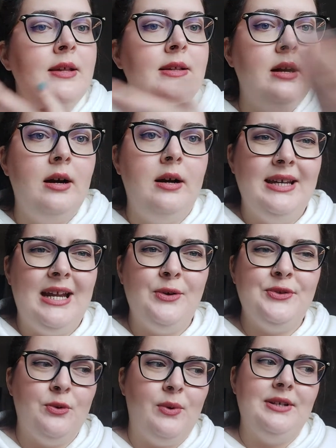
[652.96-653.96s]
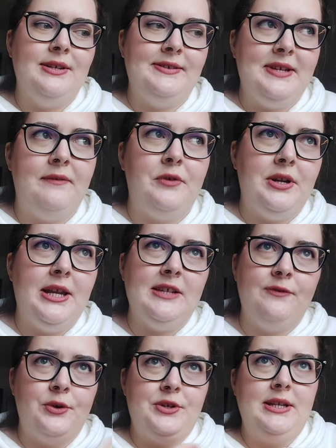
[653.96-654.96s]
And I also want to stay for the next
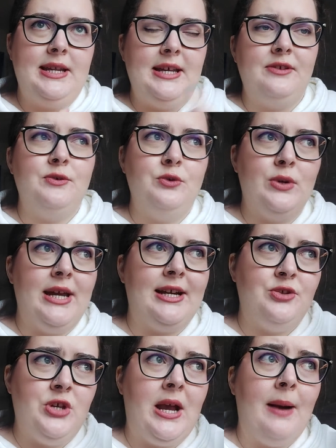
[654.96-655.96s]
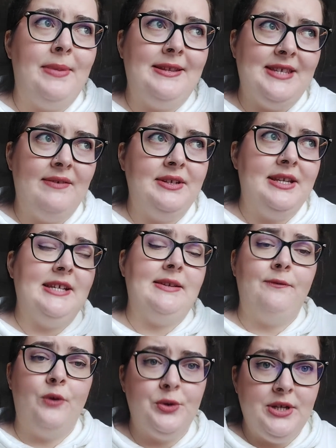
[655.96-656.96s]
14 days to do like a checkup at 7 days and
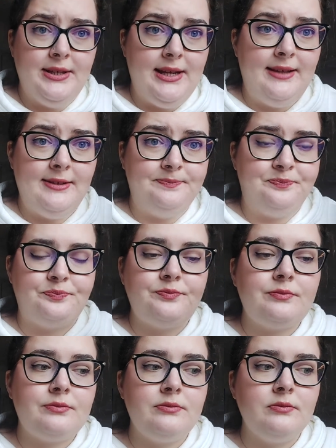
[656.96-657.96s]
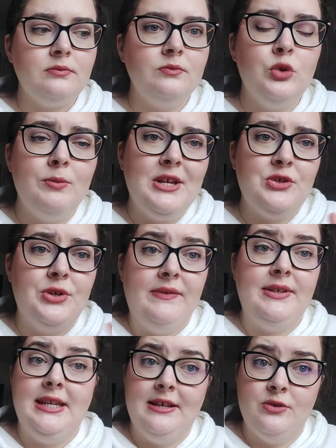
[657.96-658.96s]
14 days to make sure that
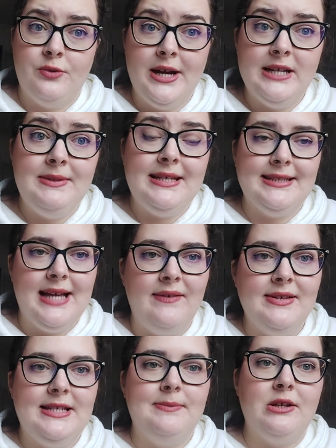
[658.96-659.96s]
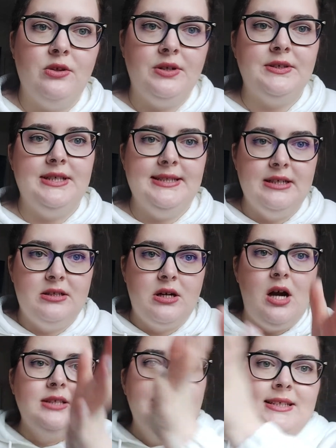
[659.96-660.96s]
everything is all right, because obviously my doctor is
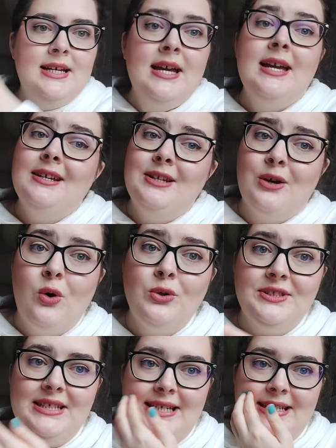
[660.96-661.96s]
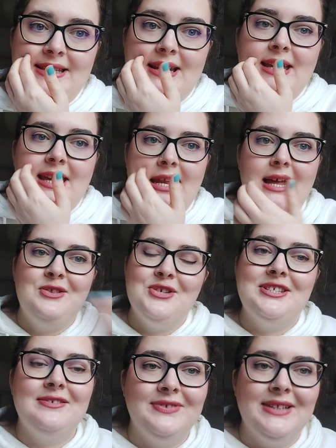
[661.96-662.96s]
across the continent and I cannot
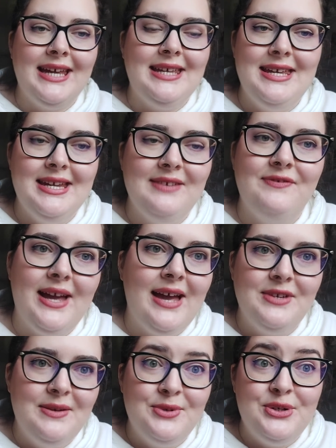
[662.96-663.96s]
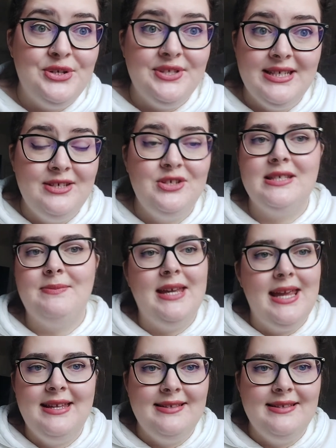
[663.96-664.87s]
just fly here if I have an emergency. It doesn't make any